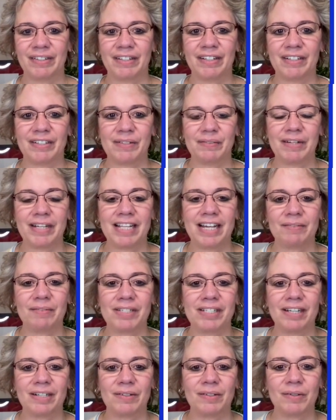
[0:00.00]
I don't know why that
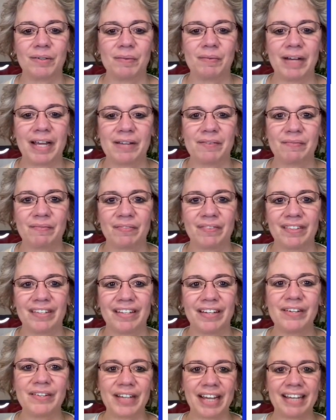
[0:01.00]
one's not going away.
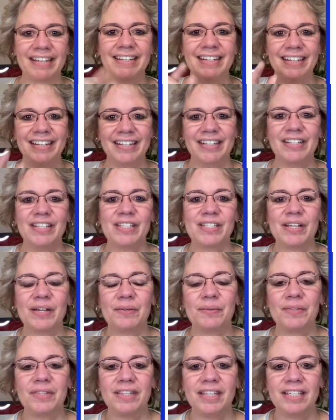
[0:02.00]
Okay,
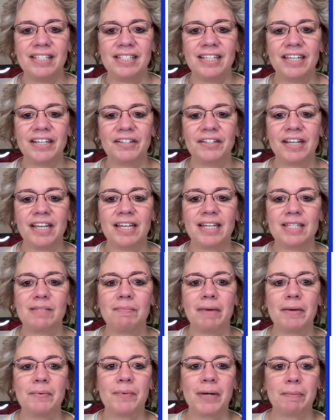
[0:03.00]
so this here is
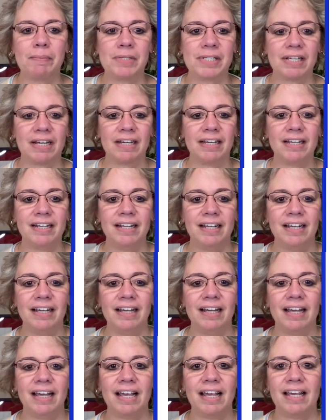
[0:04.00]
my website.
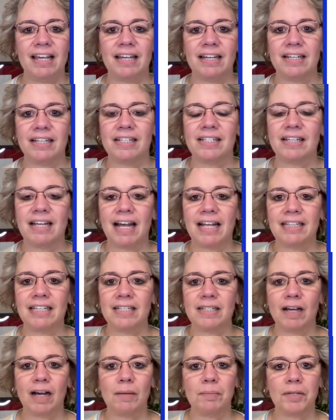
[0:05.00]
And at
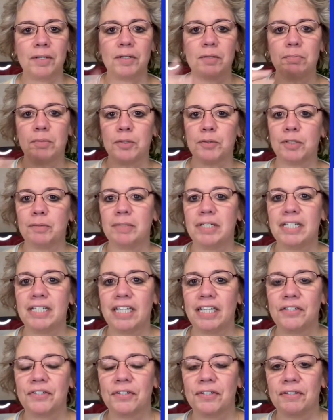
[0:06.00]
the top, you know,
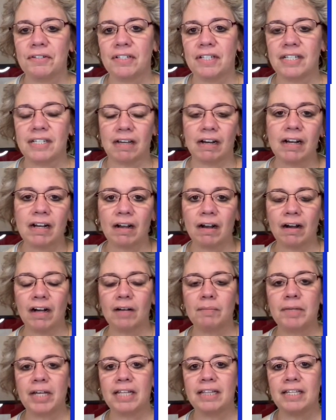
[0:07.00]

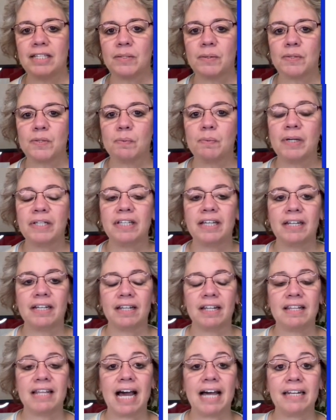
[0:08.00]
blueribbonteacher.com. And this was
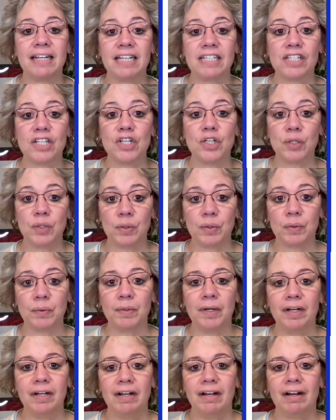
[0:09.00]
one that is new.